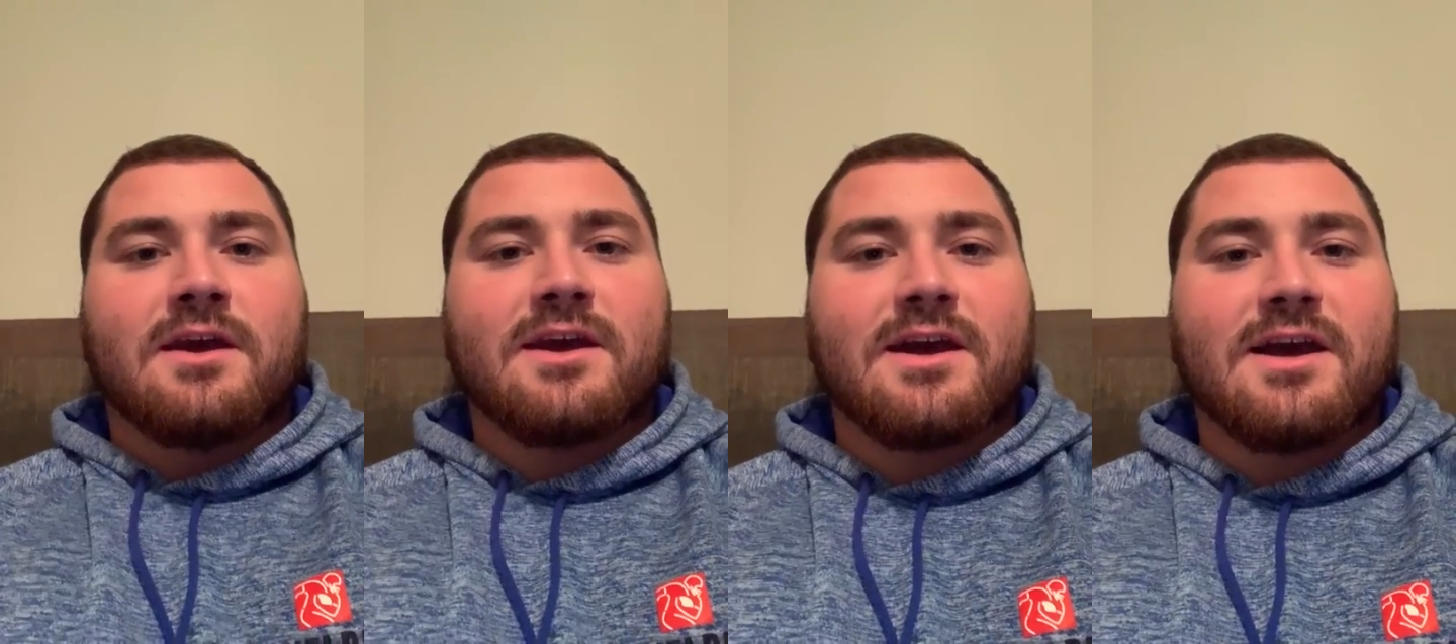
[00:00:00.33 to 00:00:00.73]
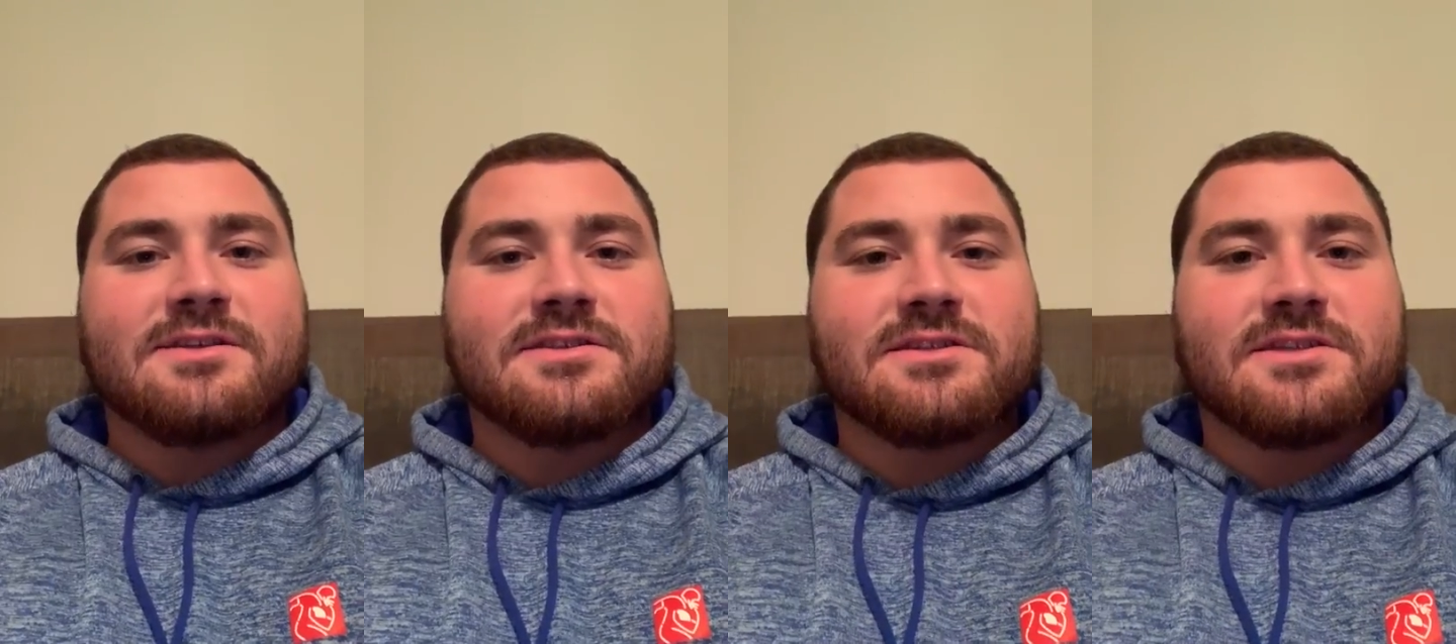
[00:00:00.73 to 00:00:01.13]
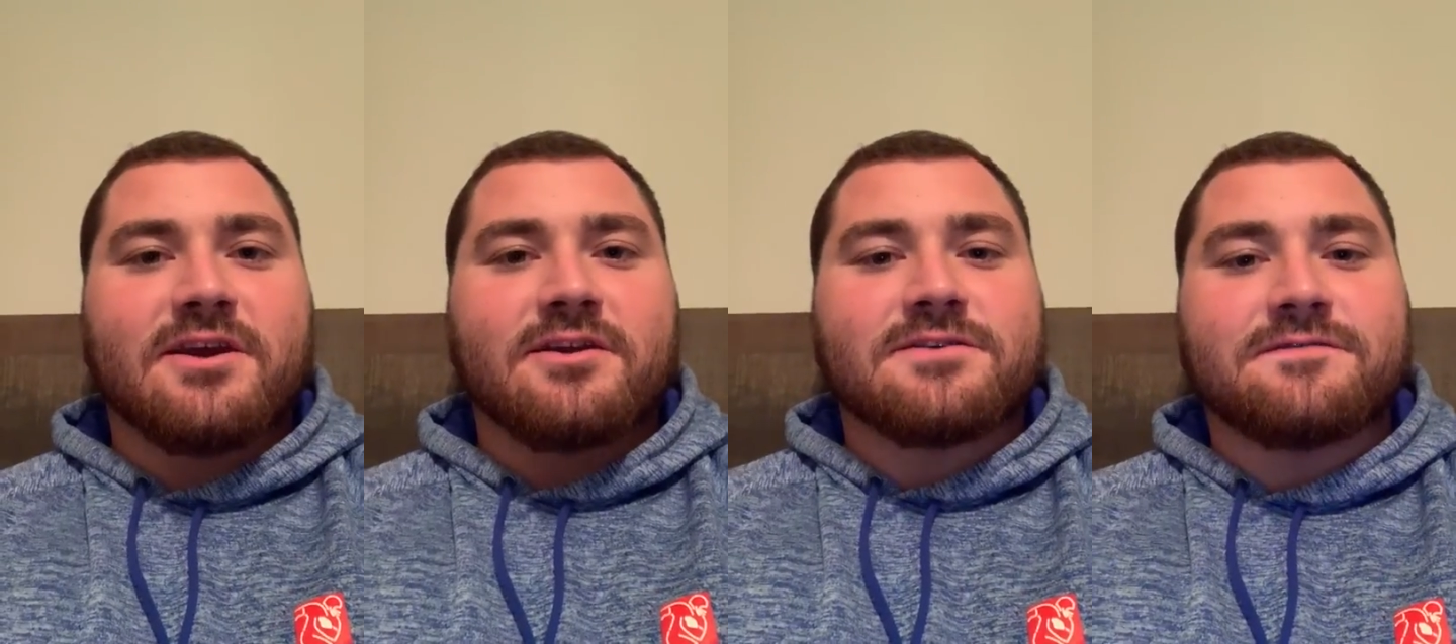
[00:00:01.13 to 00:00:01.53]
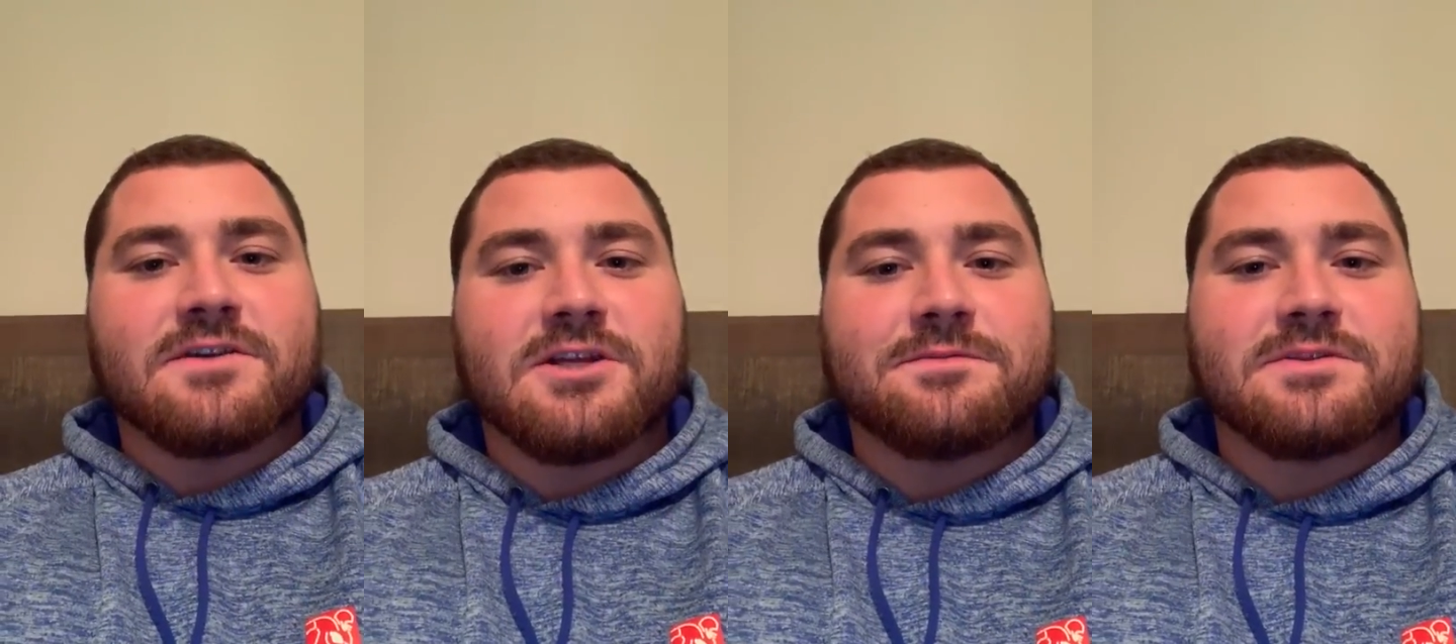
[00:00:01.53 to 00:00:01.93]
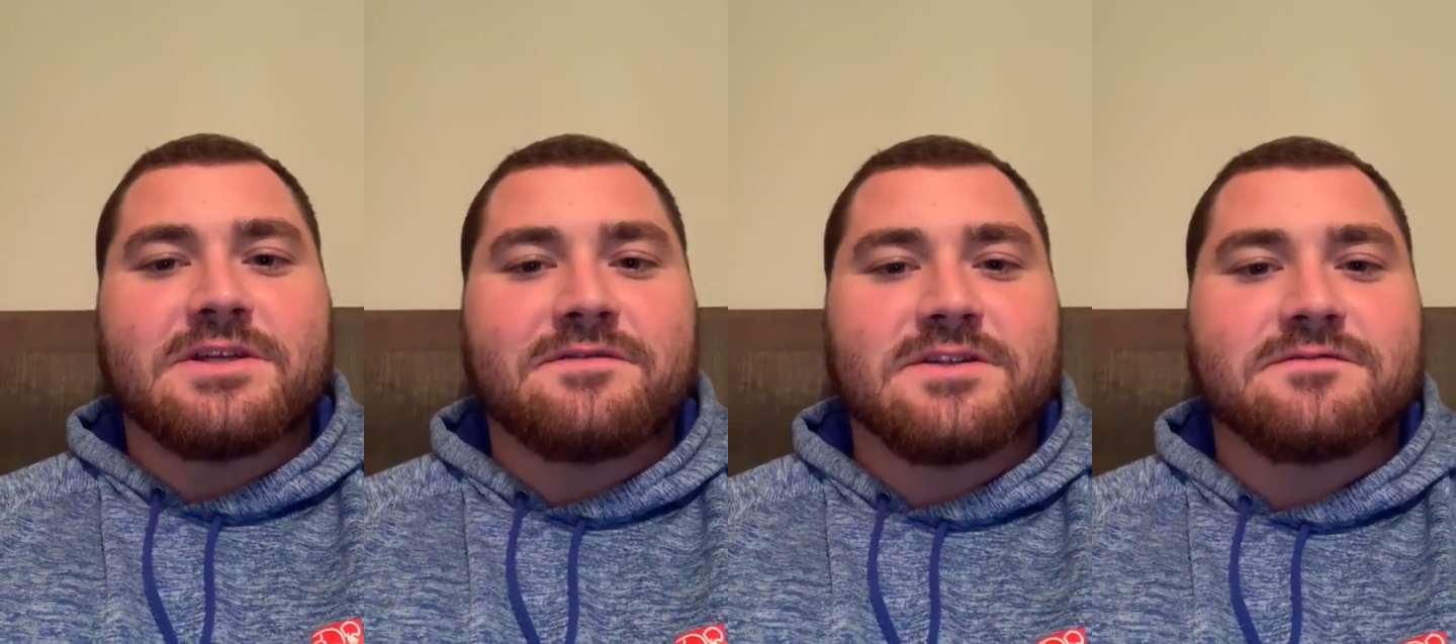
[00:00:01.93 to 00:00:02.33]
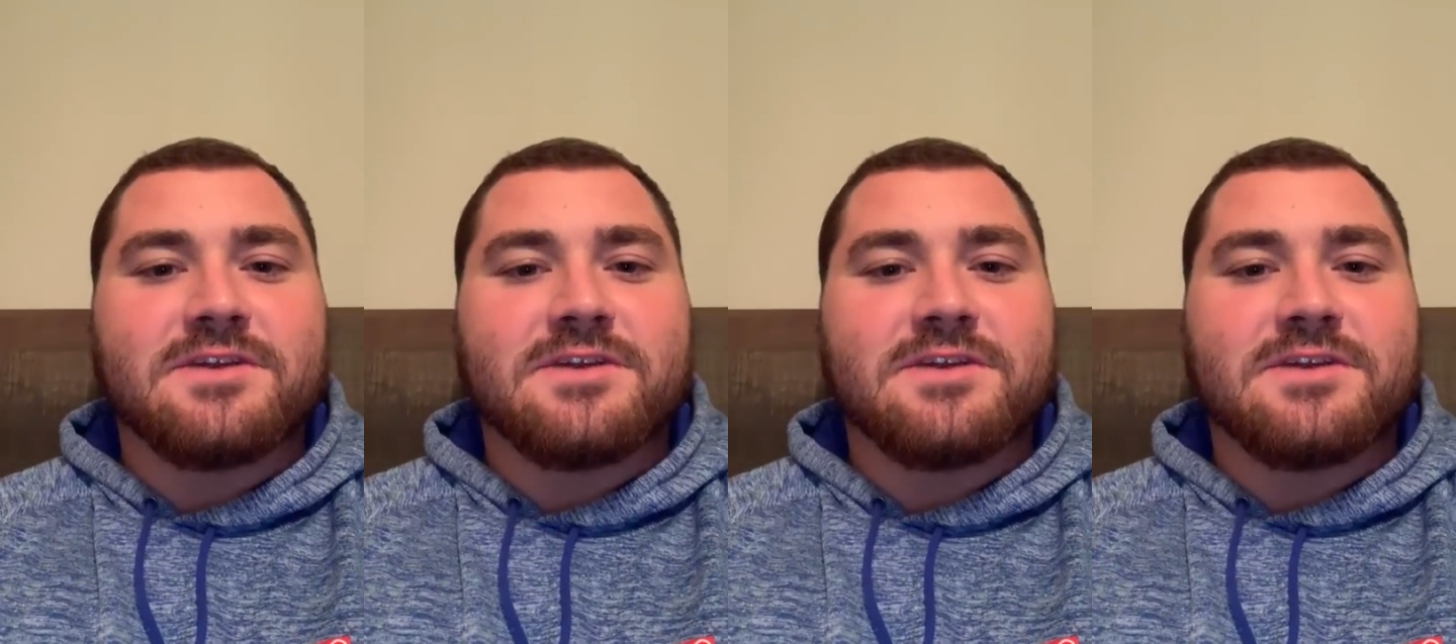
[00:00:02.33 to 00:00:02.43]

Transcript: Hey guys, this is Harrison Phillips, defensive